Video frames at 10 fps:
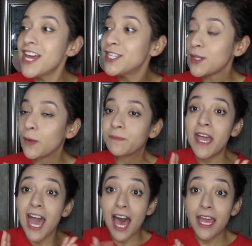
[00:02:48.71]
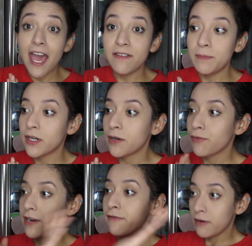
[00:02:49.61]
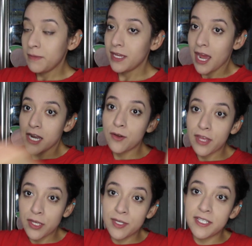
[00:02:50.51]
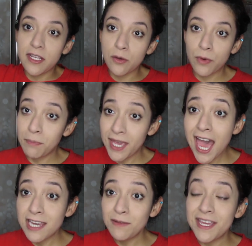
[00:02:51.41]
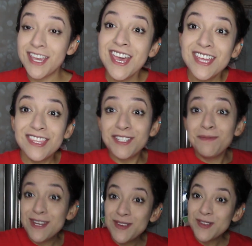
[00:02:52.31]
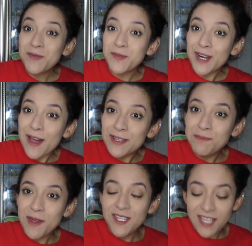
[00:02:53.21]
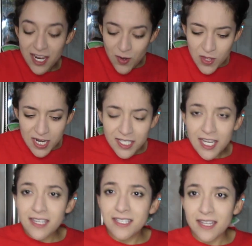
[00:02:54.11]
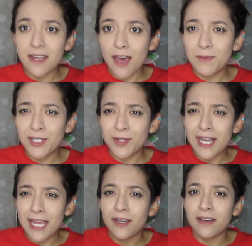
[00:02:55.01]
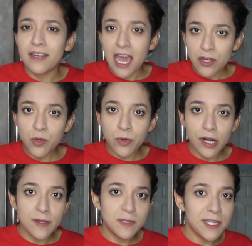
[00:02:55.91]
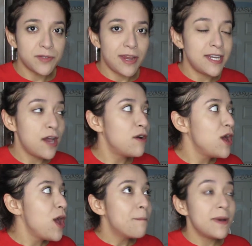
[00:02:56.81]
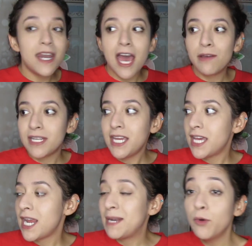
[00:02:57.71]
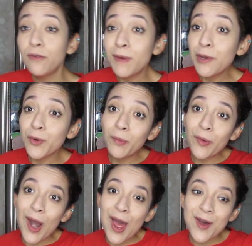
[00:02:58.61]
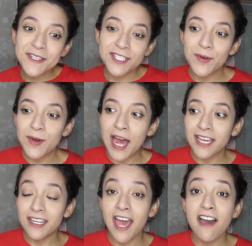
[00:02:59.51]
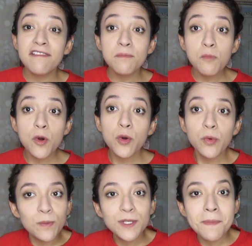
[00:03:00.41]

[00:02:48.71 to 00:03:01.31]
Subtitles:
So I have a mirror right in front of me. I know that you can see the one behind me. This is my new little workout space. I know that it's not set up to like an actual workout space right now, but I went ahead and moved my room around so I can have more room to